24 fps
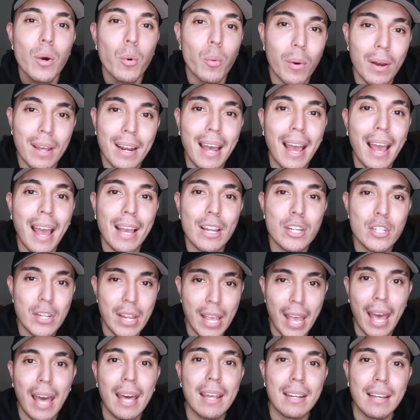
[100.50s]
when I actually
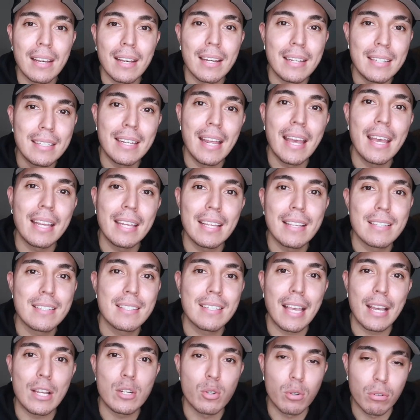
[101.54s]
had a date
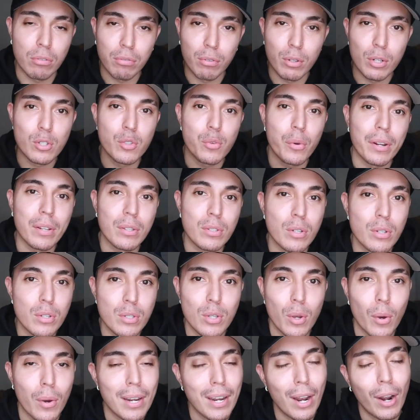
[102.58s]
scheduled for drinks or
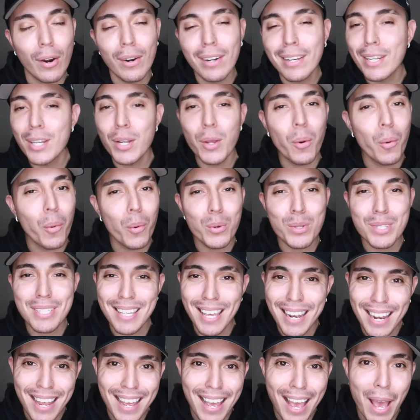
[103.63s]
so and I already knew what was
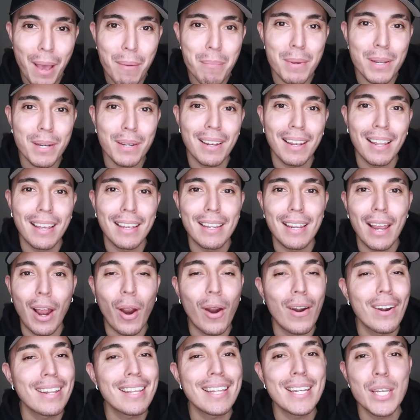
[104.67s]
gonna happen. Like I
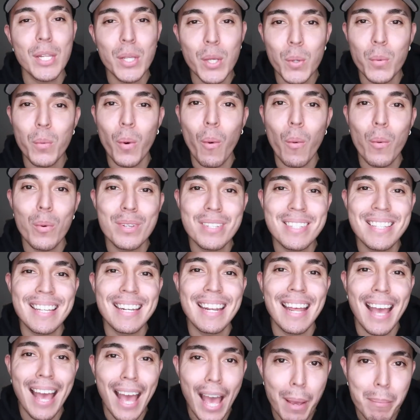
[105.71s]
already knew what was gonna
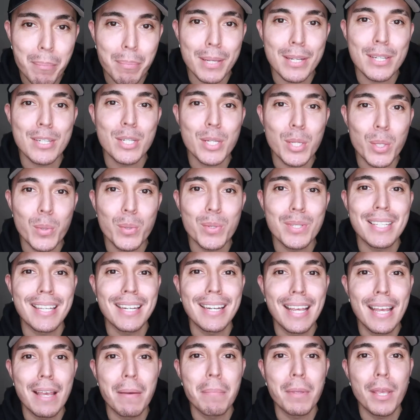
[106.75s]
happen. She was gonna
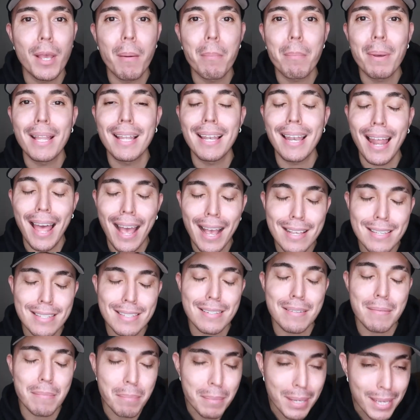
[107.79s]
hit me up at
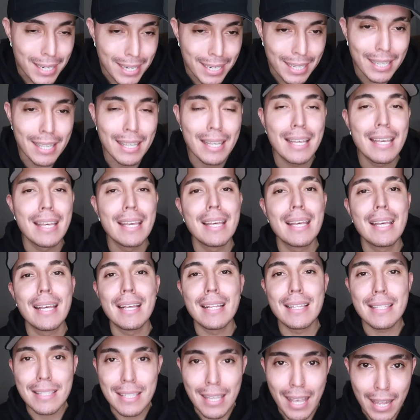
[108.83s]
last minute
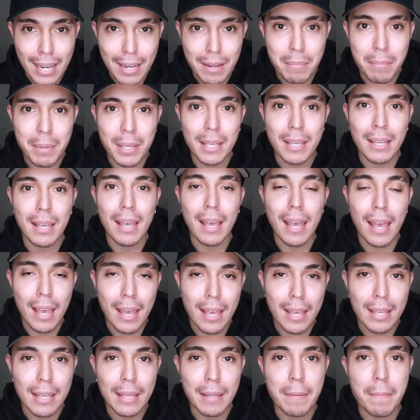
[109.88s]
telling me,
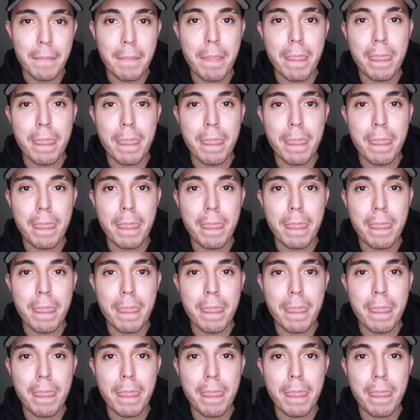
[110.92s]
hey,